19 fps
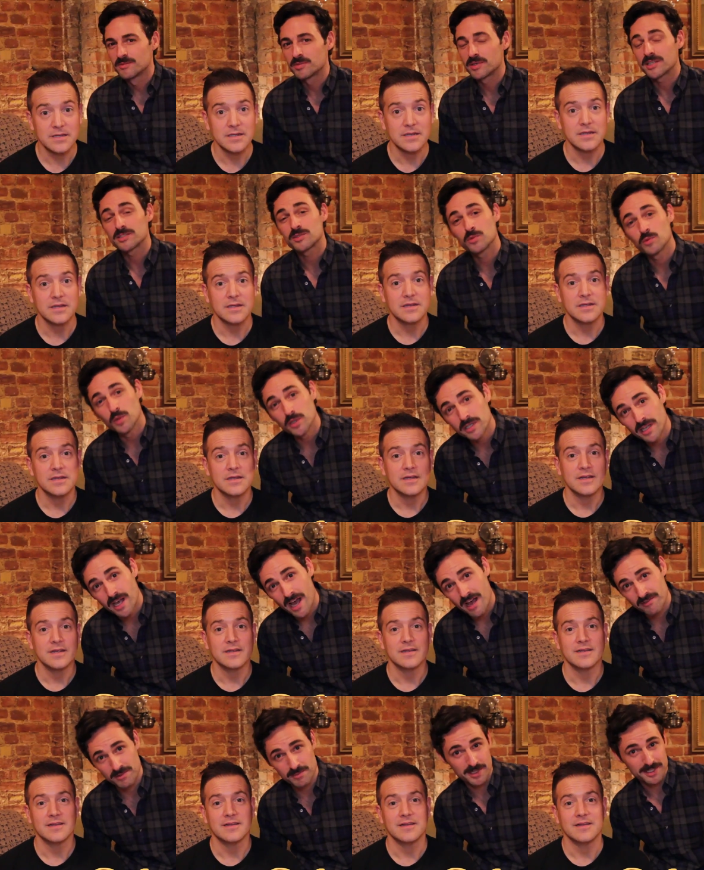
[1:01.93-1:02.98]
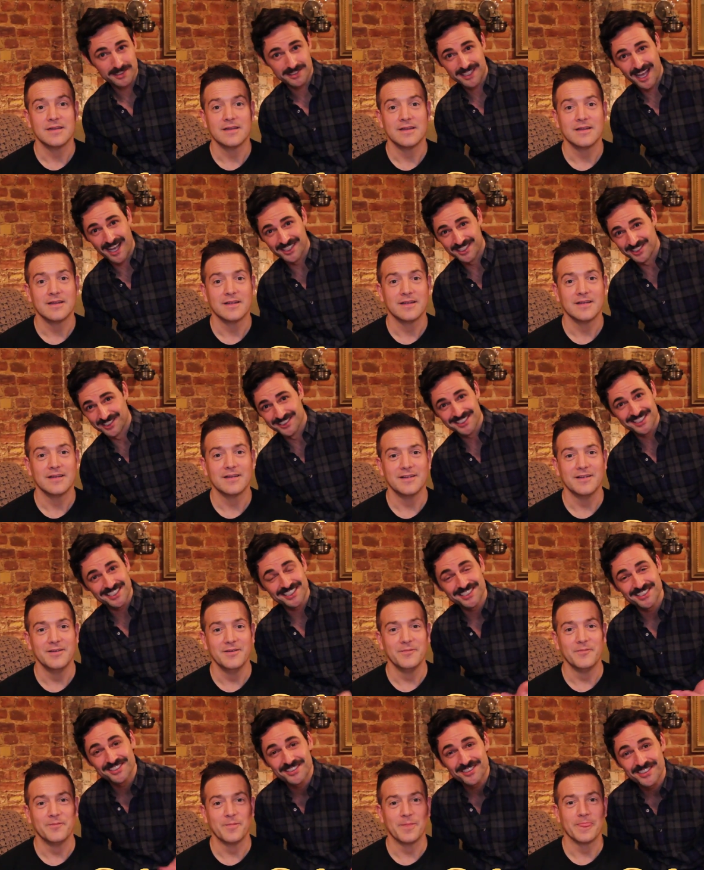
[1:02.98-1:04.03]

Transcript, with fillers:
Speaker 1: Plus, will I have a mustache in season